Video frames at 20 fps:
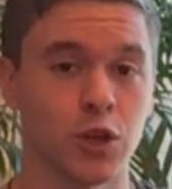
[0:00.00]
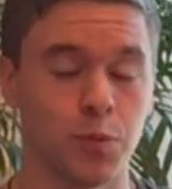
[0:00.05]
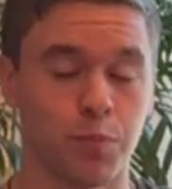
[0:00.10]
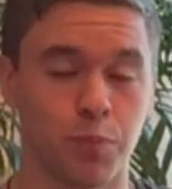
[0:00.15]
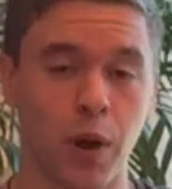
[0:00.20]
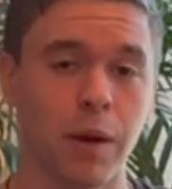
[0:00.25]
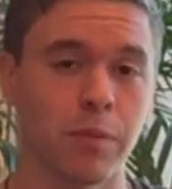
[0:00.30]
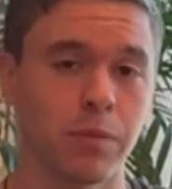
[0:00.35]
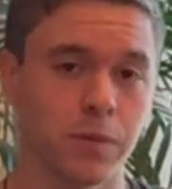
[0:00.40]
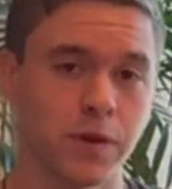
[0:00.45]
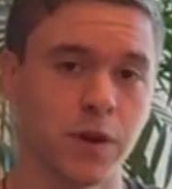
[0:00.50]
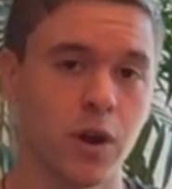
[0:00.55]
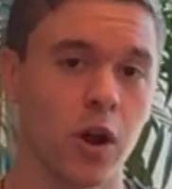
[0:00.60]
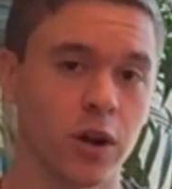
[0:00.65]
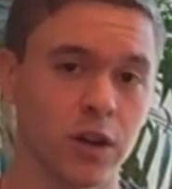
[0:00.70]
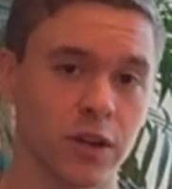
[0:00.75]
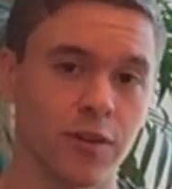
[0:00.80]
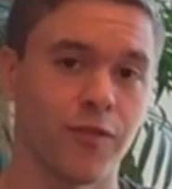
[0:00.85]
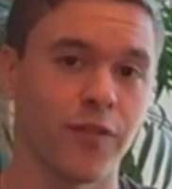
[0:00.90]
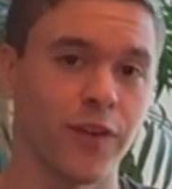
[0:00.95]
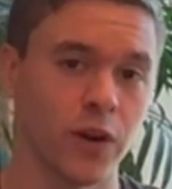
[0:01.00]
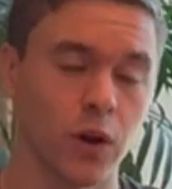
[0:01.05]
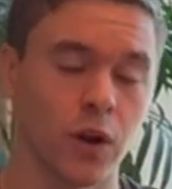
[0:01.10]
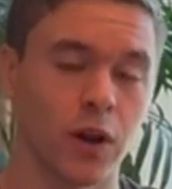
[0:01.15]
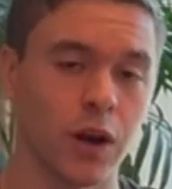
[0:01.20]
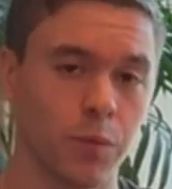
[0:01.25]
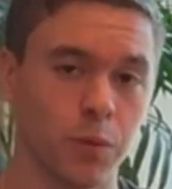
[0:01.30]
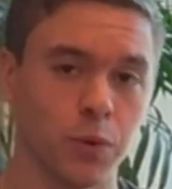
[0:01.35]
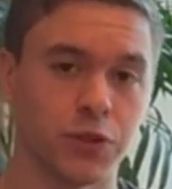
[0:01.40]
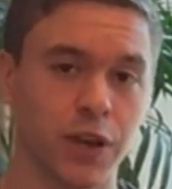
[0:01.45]
you probably are going to fail
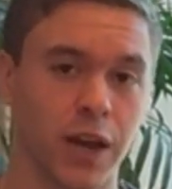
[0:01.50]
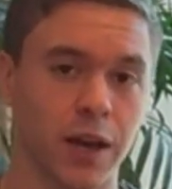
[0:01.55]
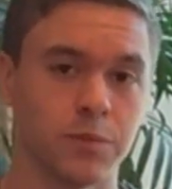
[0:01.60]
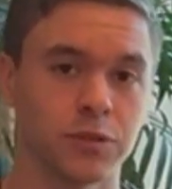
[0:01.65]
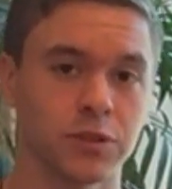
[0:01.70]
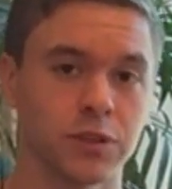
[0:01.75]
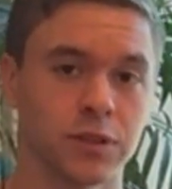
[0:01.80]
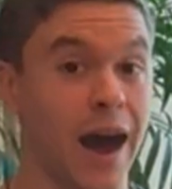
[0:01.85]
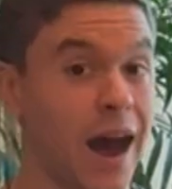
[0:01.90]
a couple times.